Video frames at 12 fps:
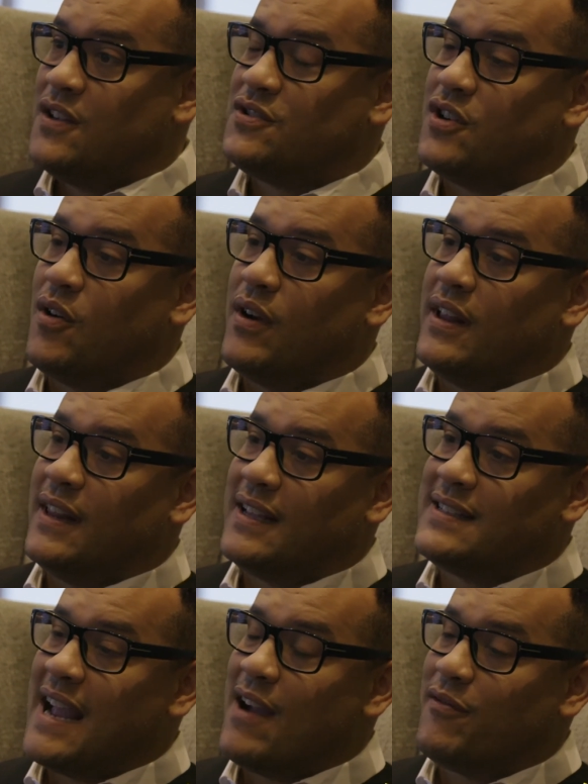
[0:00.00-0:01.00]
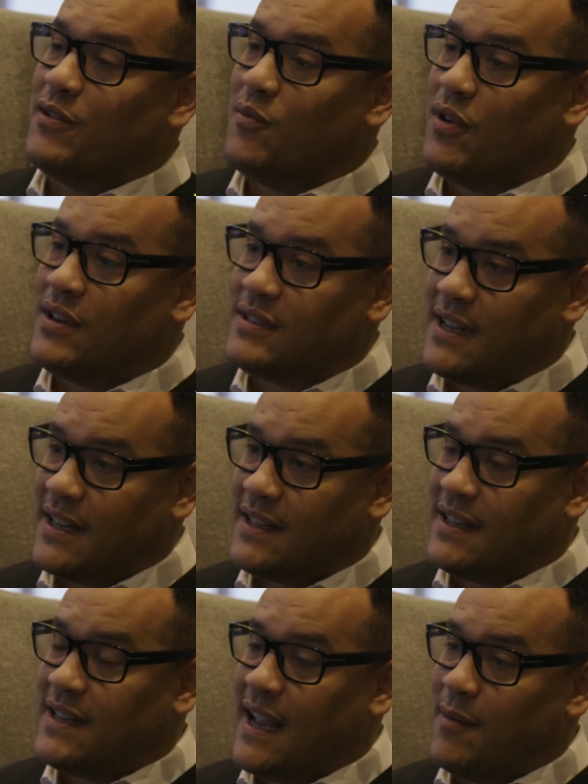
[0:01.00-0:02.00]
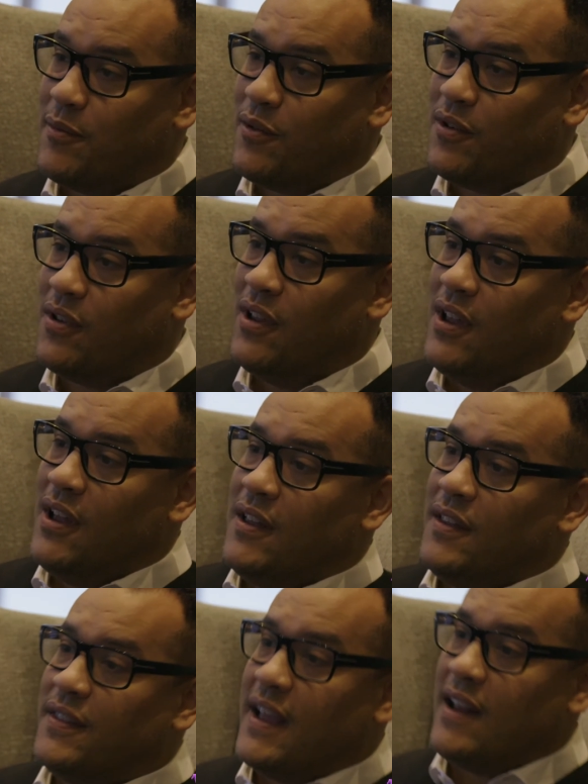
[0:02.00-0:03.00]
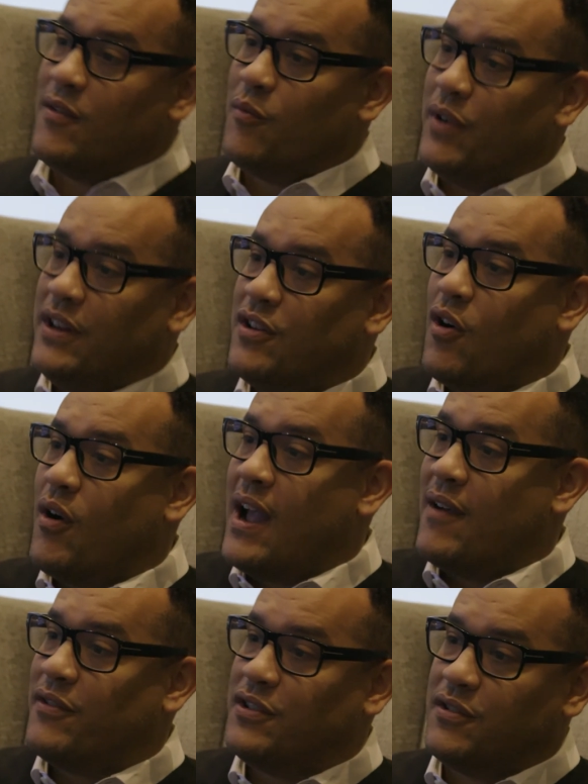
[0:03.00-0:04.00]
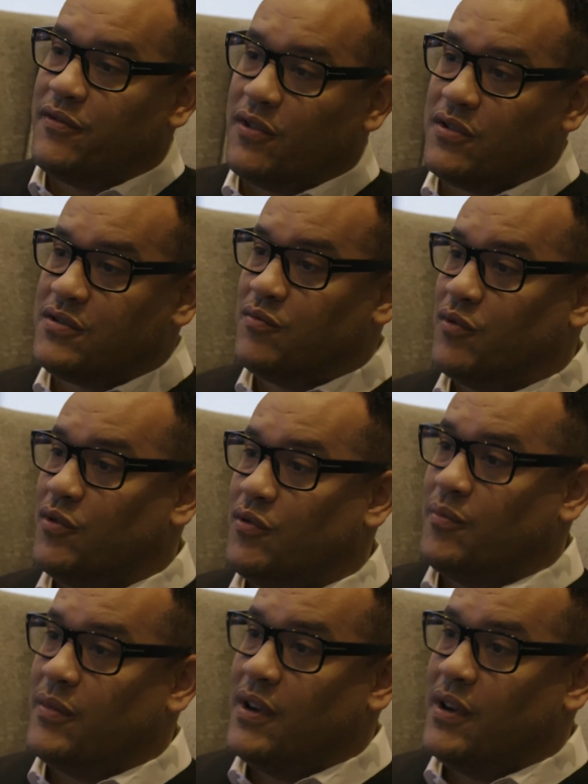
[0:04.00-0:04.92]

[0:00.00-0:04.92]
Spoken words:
So unless everyone is at the table, then we don't have a diverse room.